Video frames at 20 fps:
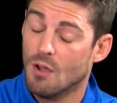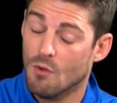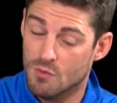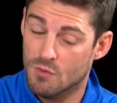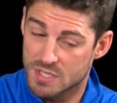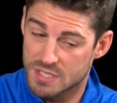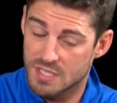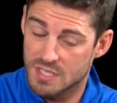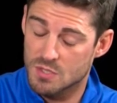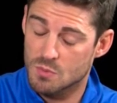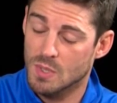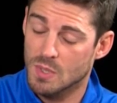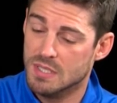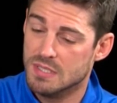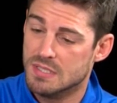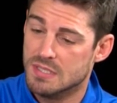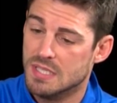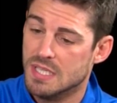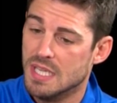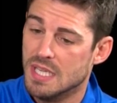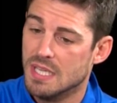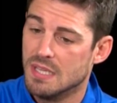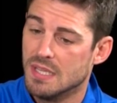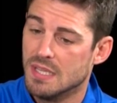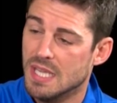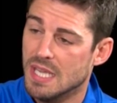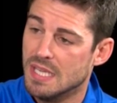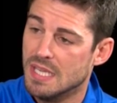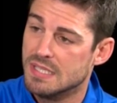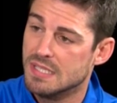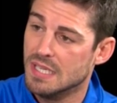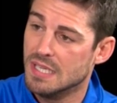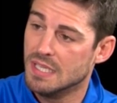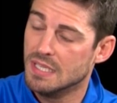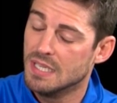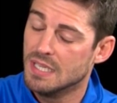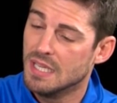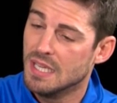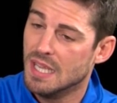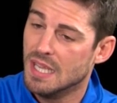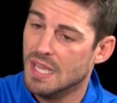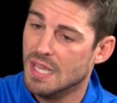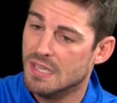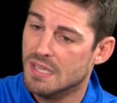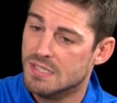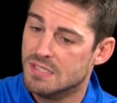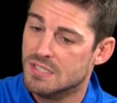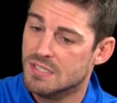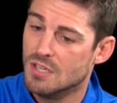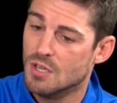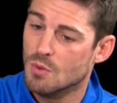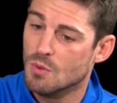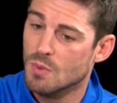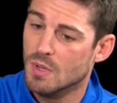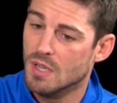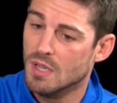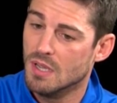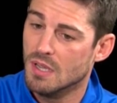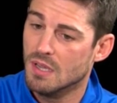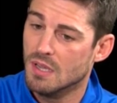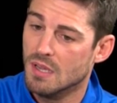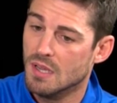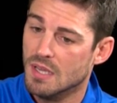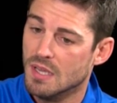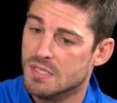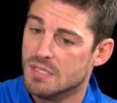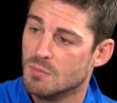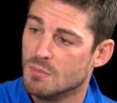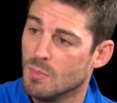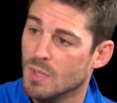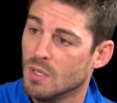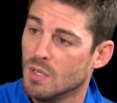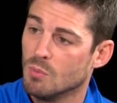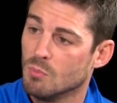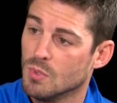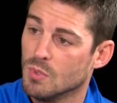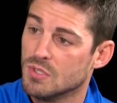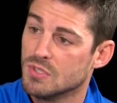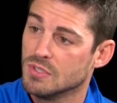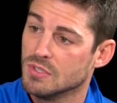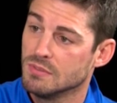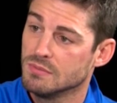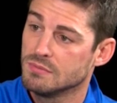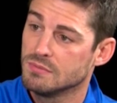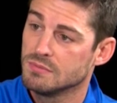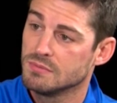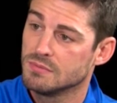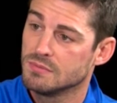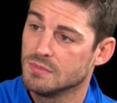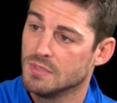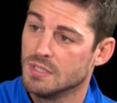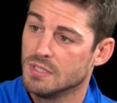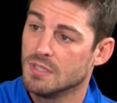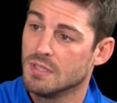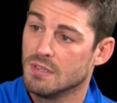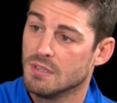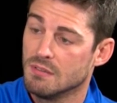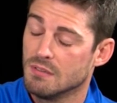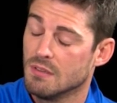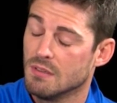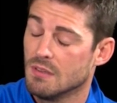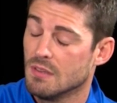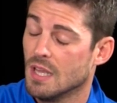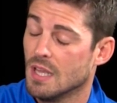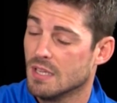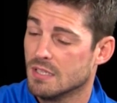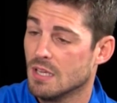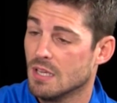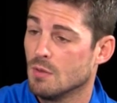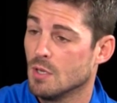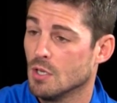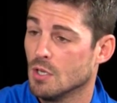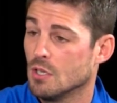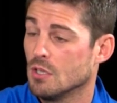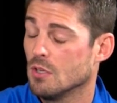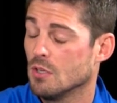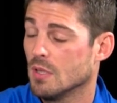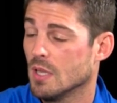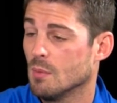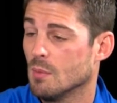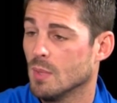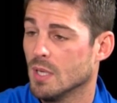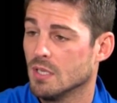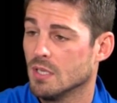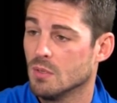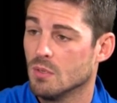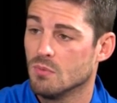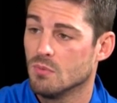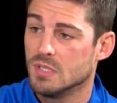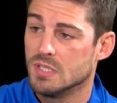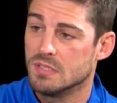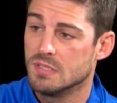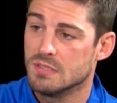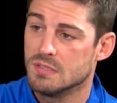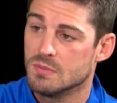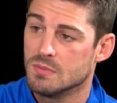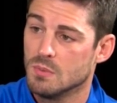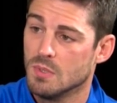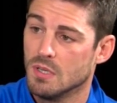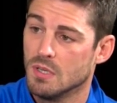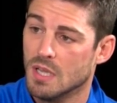obviously as well as the eating, is to build muscle. And that's how you're going to do that, by doing resistance